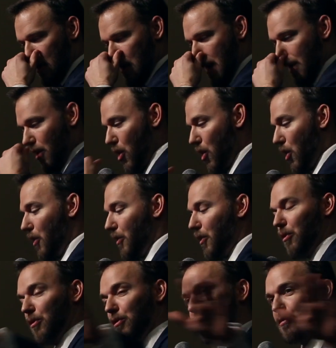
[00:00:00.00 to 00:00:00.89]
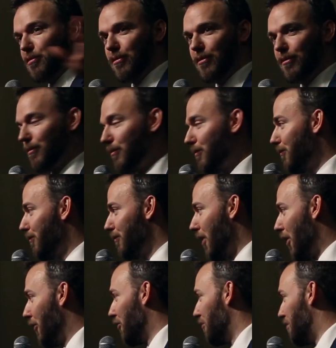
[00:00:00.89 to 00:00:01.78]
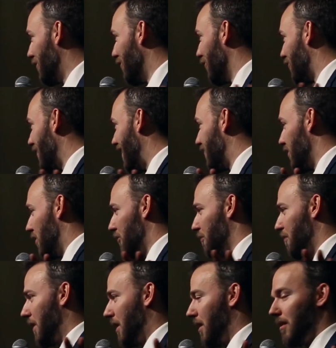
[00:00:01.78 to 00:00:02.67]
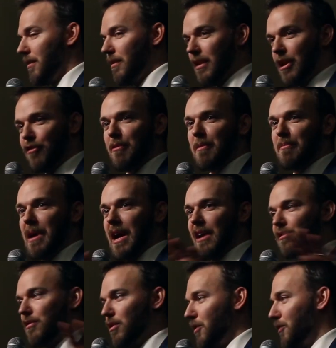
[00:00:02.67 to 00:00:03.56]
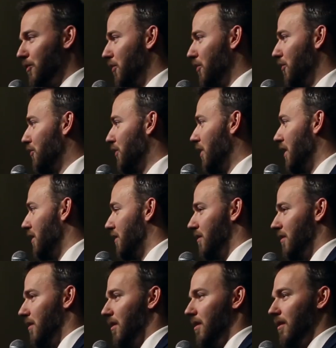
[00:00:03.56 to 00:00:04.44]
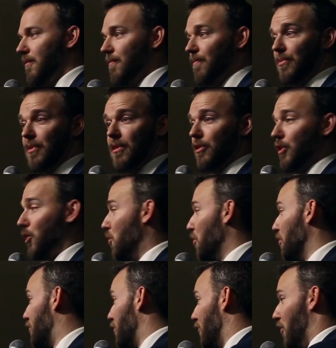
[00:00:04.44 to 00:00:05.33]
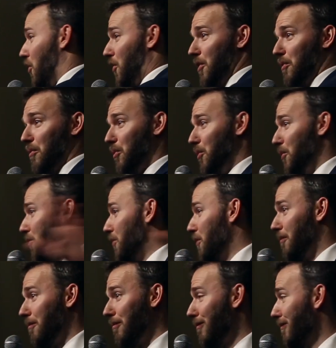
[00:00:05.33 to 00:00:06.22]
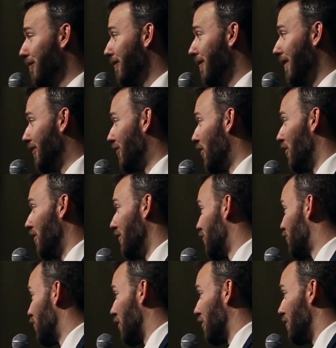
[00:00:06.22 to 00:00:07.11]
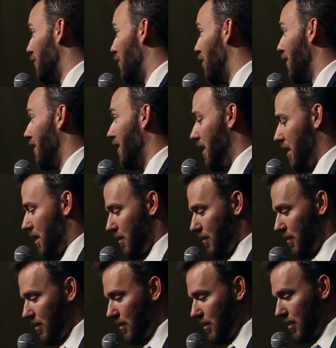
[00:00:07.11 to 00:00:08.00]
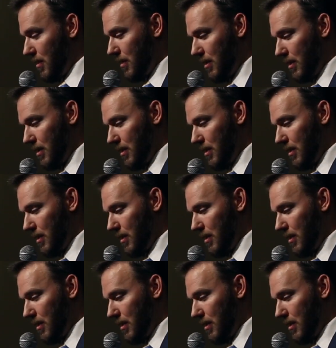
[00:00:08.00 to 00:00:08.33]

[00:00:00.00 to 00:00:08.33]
And all those other bills I talked about that have been passed in all those other states, the courts have already ruled them, has already struck them all down.